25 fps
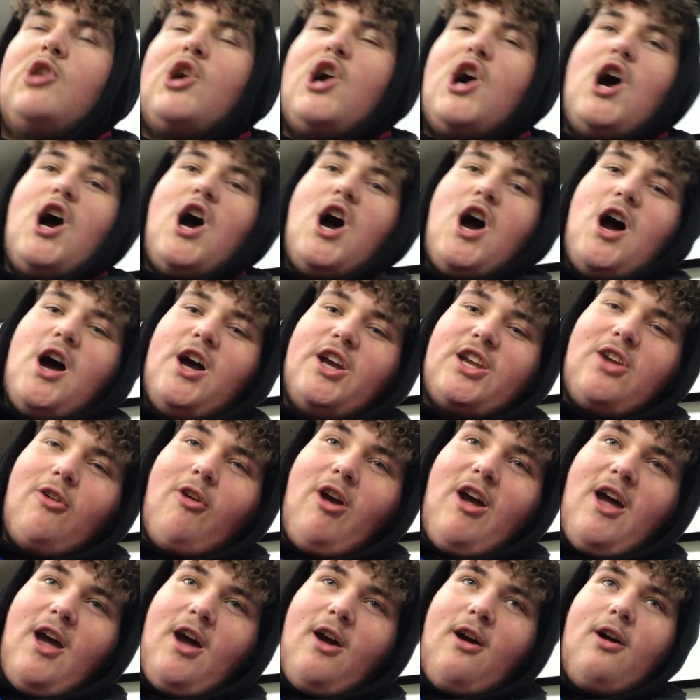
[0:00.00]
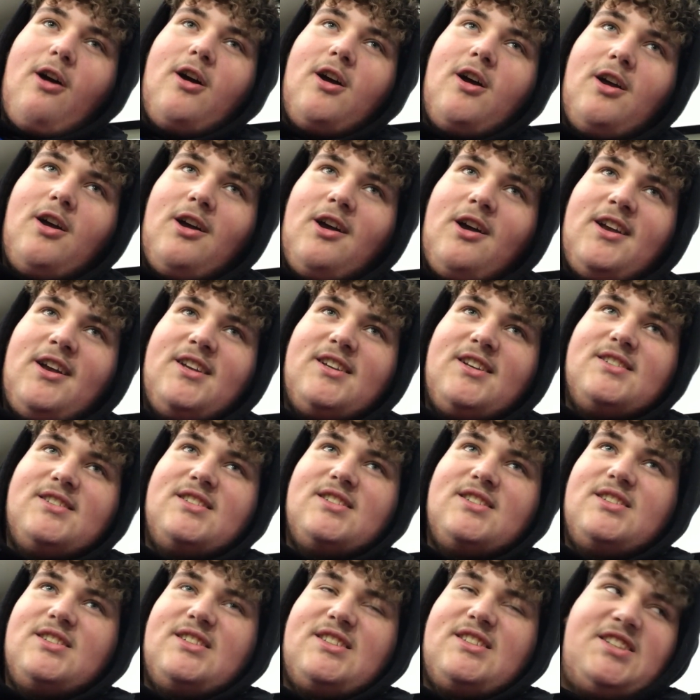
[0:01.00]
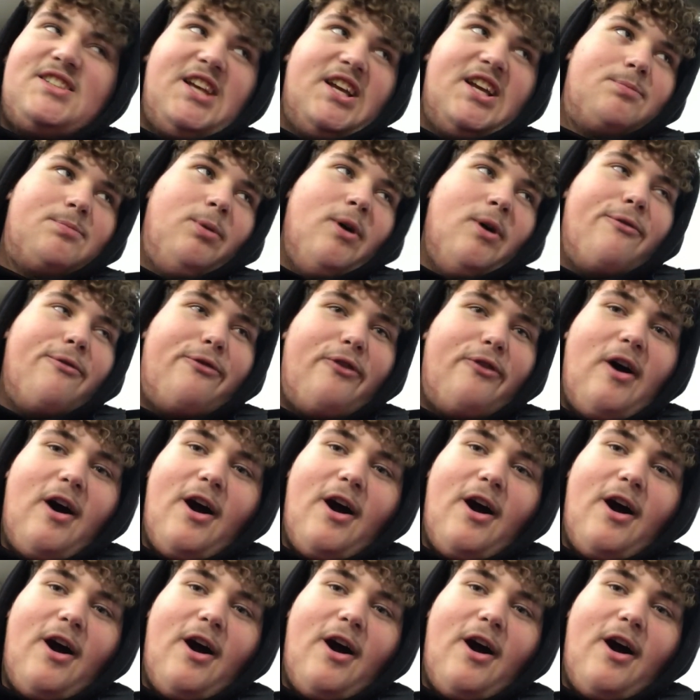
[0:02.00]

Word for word: give it? I'll give it 6.5.